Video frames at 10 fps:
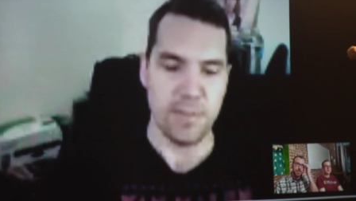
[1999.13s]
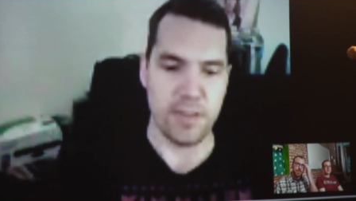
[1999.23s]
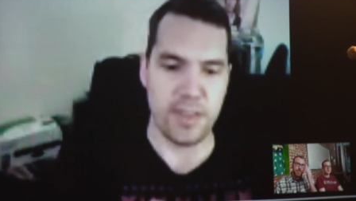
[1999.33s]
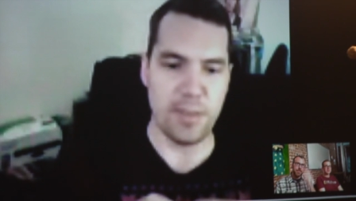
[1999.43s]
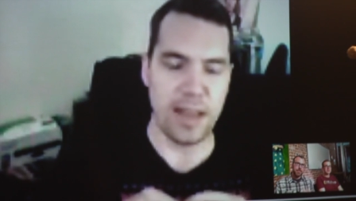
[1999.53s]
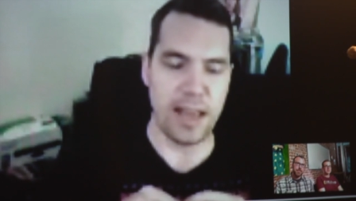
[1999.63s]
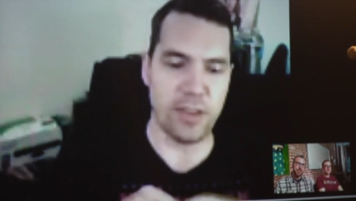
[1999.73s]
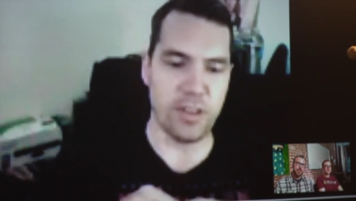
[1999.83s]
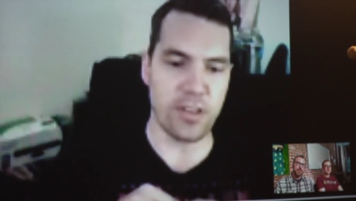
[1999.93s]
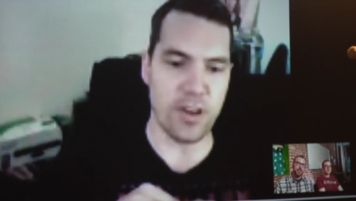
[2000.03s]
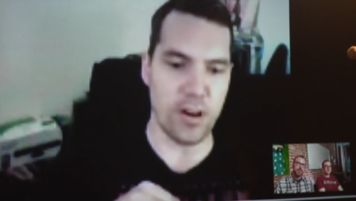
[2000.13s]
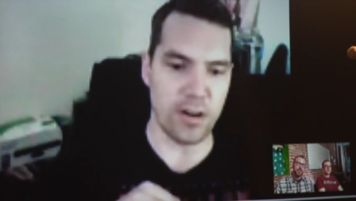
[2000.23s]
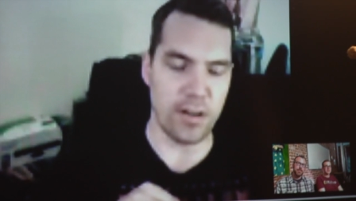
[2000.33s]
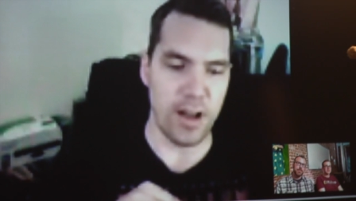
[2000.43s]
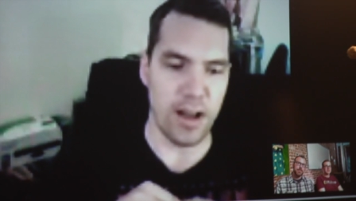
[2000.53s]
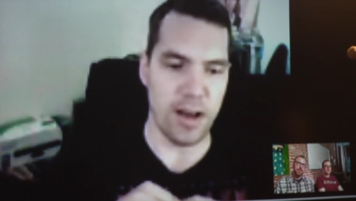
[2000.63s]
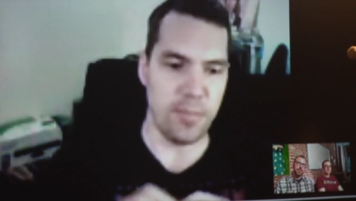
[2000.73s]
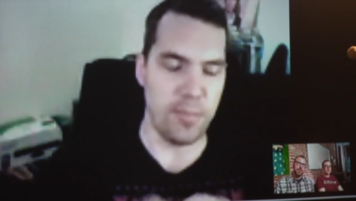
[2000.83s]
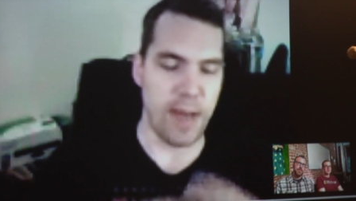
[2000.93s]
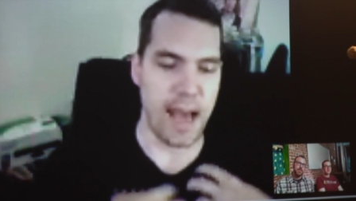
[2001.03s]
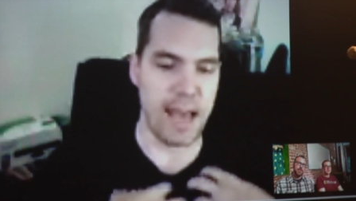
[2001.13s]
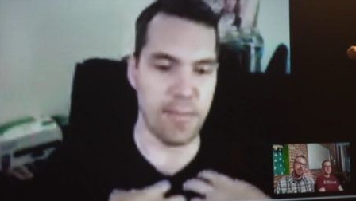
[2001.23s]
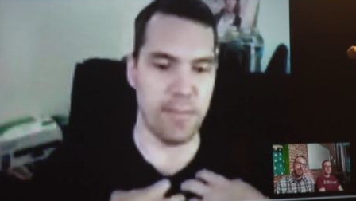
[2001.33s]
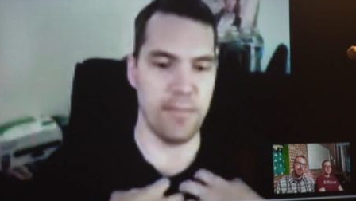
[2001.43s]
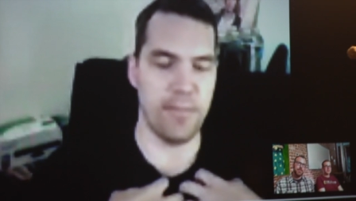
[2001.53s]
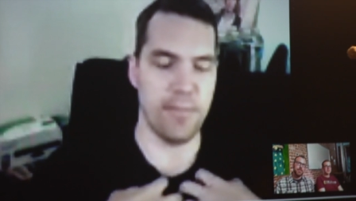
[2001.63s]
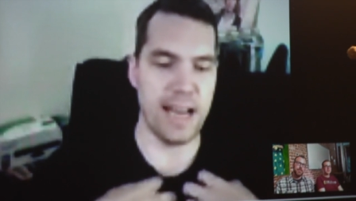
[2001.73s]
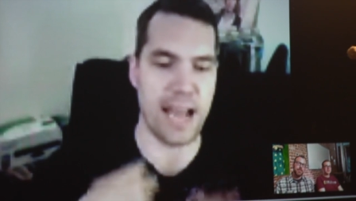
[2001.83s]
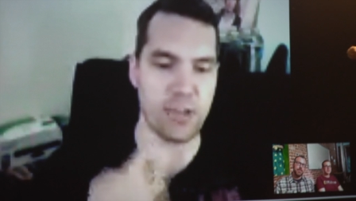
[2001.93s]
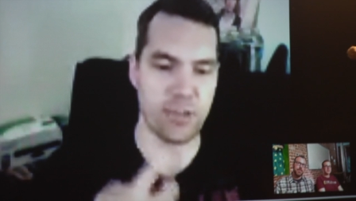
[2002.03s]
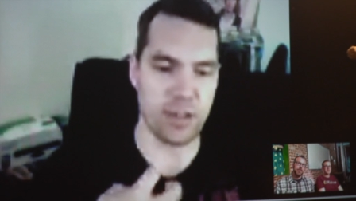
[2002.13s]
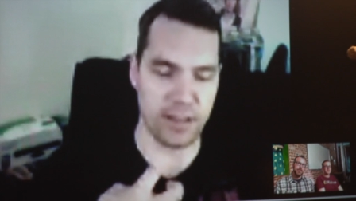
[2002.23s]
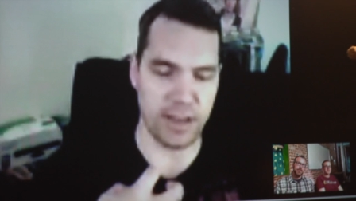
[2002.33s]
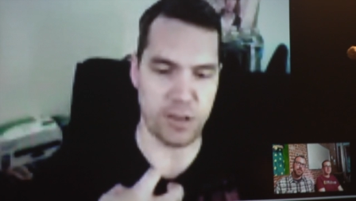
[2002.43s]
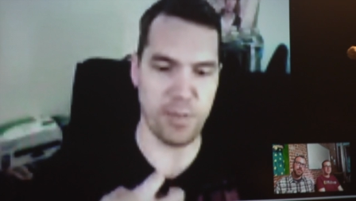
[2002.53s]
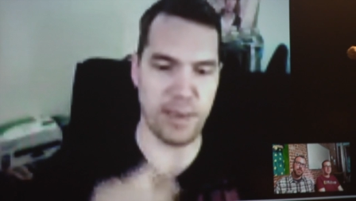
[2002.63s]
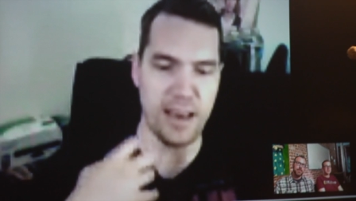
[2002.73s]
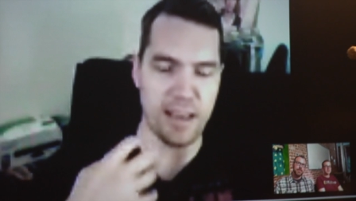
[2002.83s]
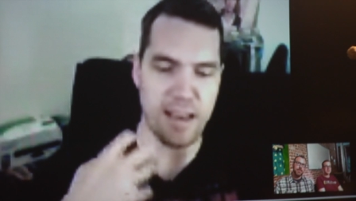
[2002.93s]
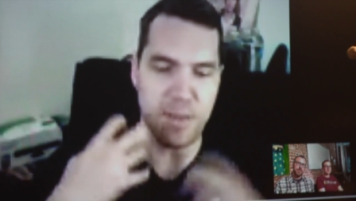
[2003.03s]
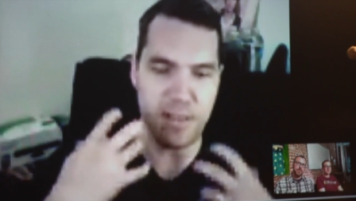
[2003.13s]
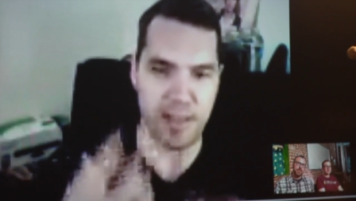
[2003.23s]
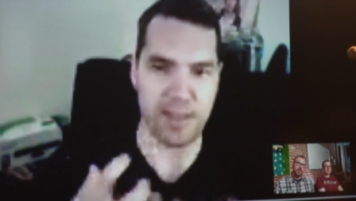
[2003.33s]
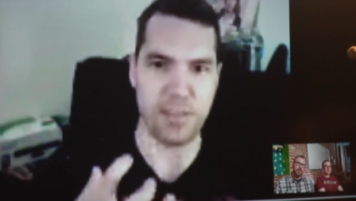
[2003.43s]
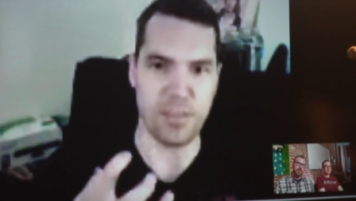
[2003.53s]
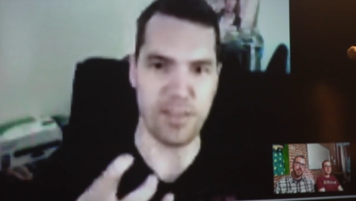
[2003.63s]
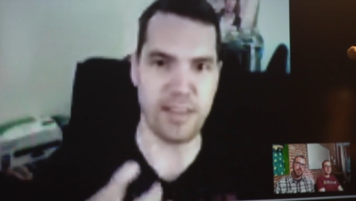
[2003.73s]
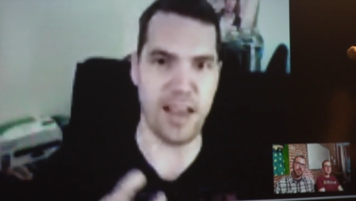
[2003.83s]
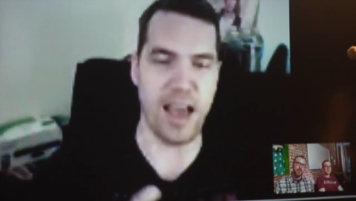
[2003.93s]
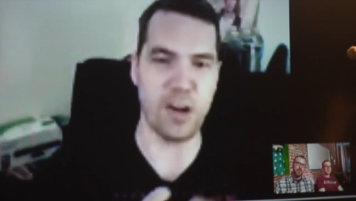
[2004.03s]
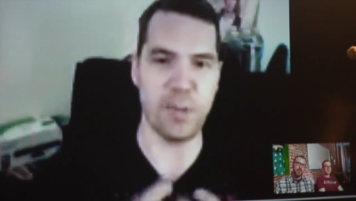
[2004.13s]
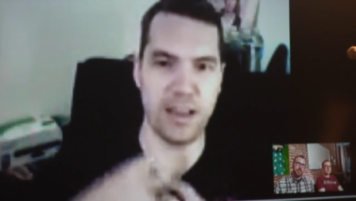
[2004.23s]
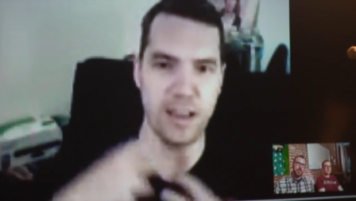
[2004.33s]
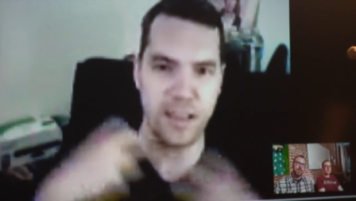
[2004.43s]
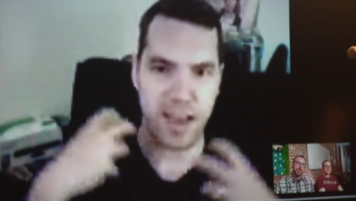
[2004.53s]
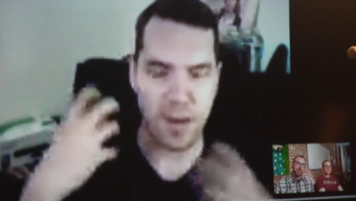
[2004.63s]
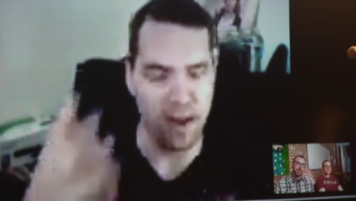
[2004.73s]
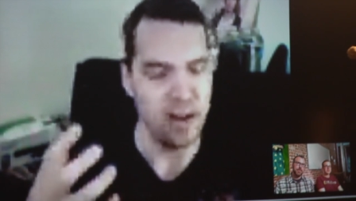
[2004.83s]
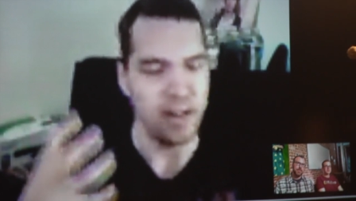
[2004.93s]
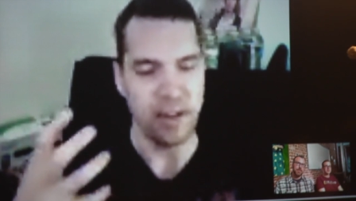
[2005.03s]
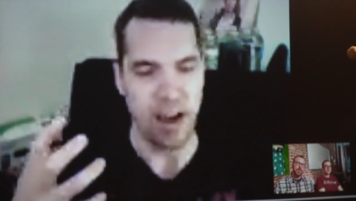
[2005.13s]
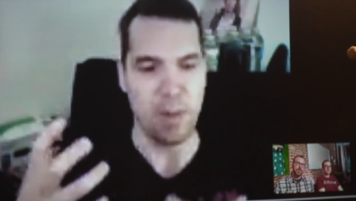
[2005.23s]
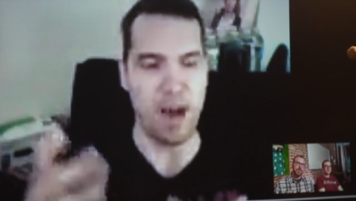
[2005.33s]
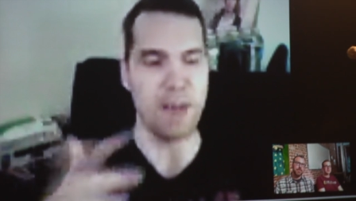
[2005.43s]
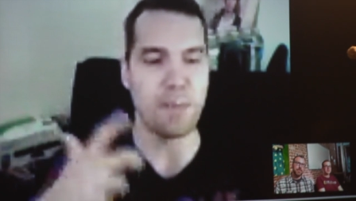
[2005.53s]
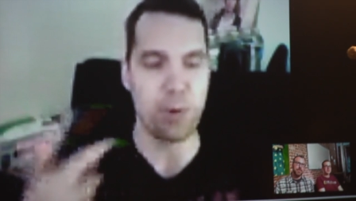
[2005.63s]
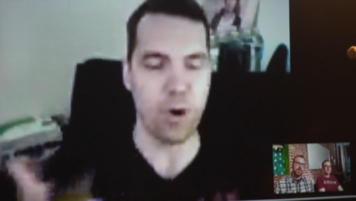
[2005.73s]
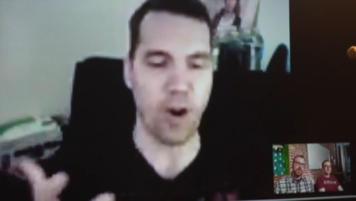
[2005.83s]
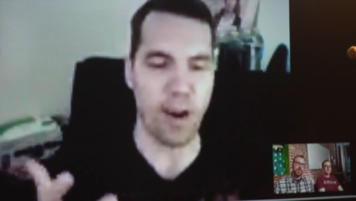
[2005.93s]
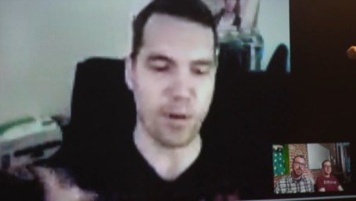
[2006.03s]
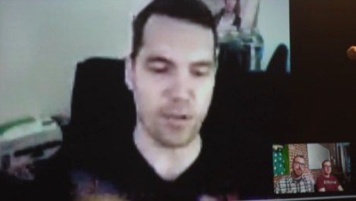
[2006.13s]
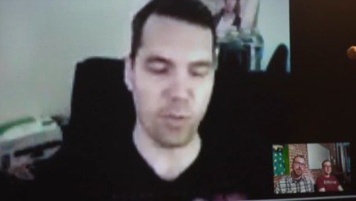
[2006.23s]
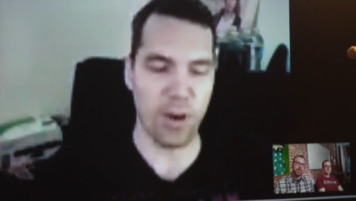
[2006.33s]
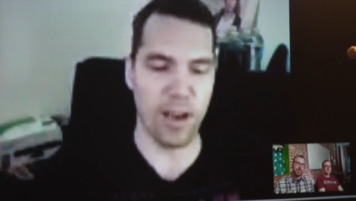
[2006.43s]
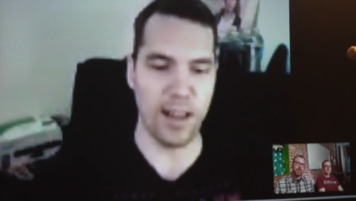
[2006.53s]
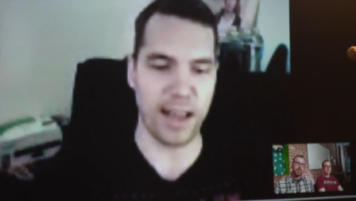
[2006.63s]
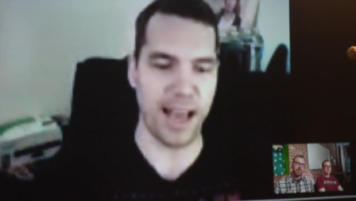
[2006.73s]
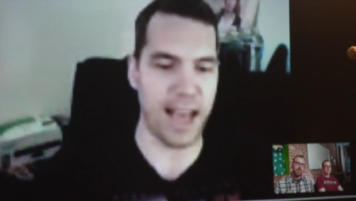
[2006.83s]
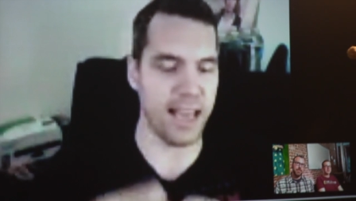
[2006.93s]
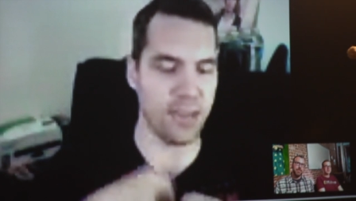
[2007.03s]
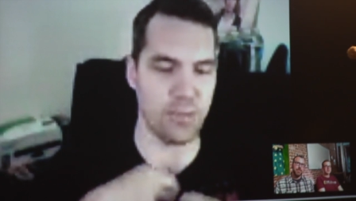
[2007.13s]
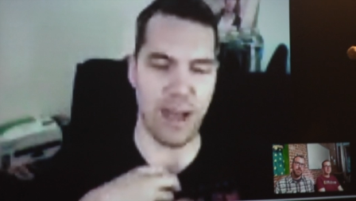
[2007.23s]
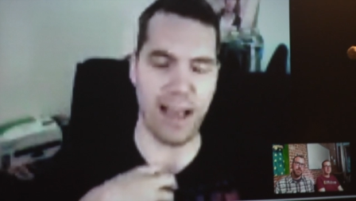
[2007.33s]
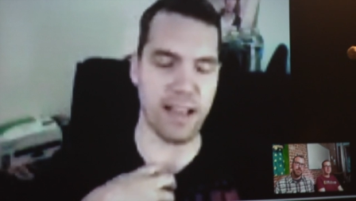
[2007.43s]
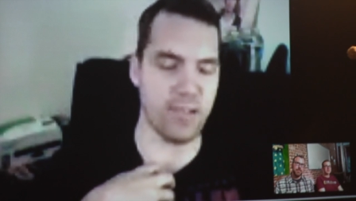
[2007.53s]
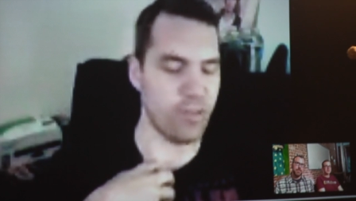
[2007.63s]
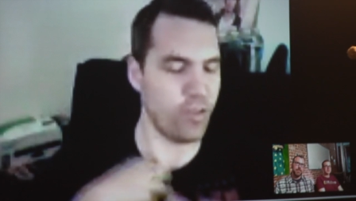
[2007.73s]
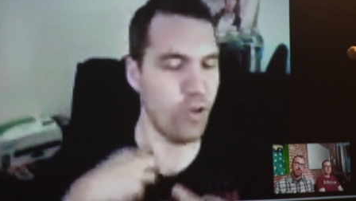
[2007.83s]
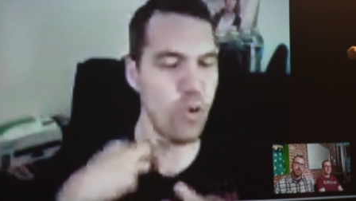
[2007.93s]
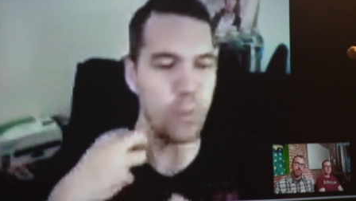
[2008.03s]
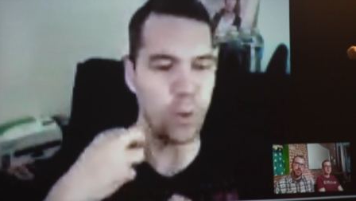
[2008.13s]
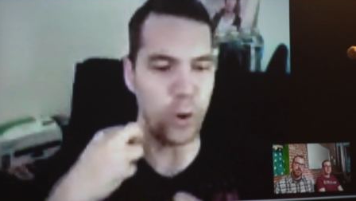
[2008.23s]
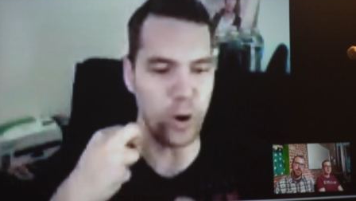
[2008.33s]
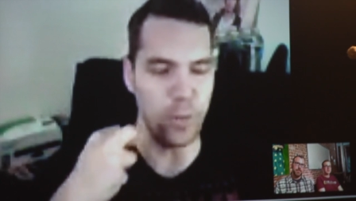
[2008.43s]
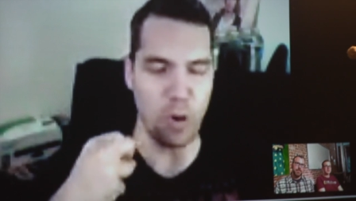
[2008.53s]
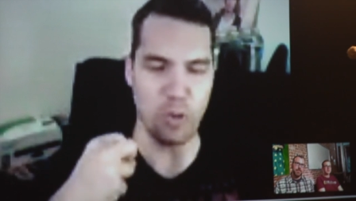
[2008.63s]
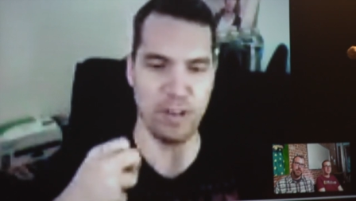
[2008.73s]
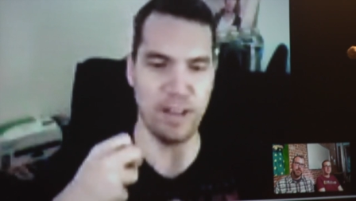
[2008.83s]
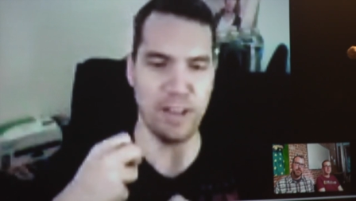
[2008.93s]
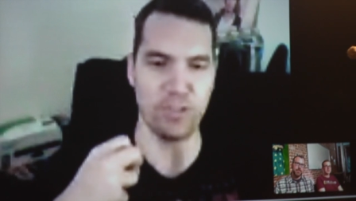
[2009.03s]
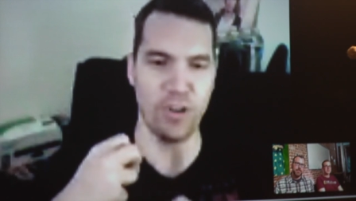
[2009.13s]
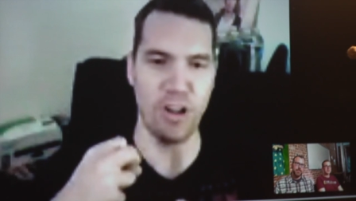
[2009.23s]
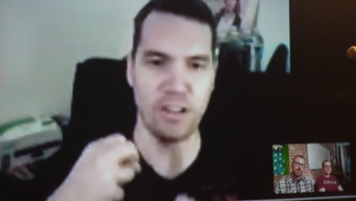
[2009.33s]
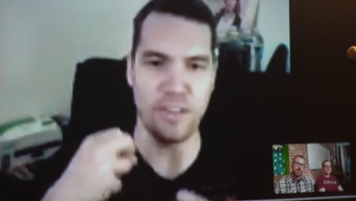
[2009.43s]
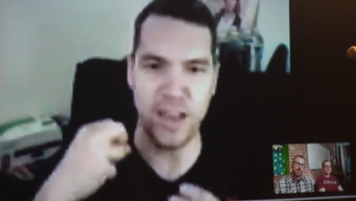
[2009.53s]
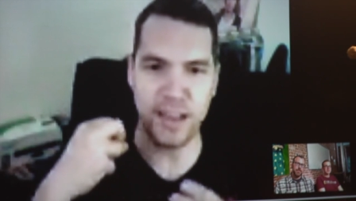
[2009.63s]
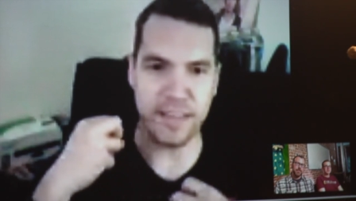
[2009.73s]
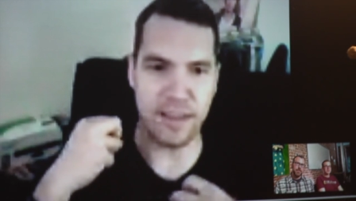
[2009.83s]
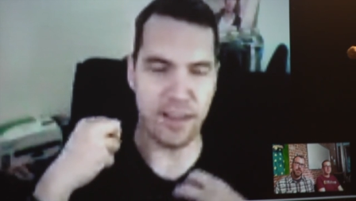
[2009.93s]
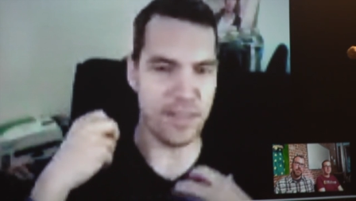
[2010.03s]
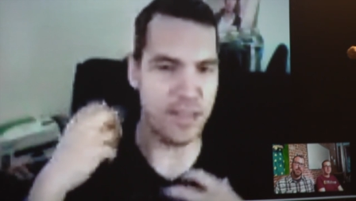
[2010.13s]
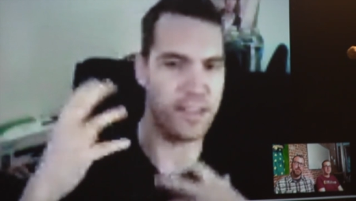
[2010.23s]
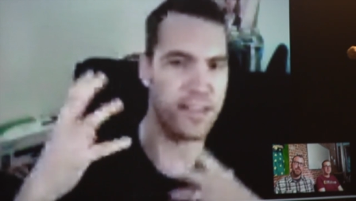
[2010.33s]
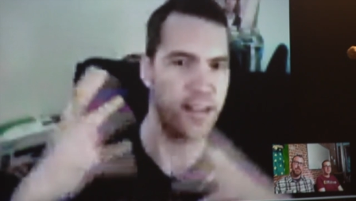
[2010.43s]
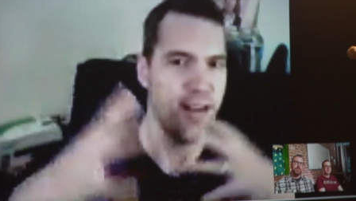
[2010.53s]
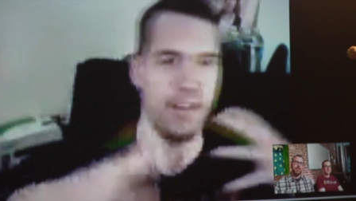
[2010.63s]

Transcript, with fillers: Simulations are um, my my natural inclination because I'm a systems designer, because I'm you know I'm, I'm a programmer as well. Like I get I get super emotionally drawn to the idea of these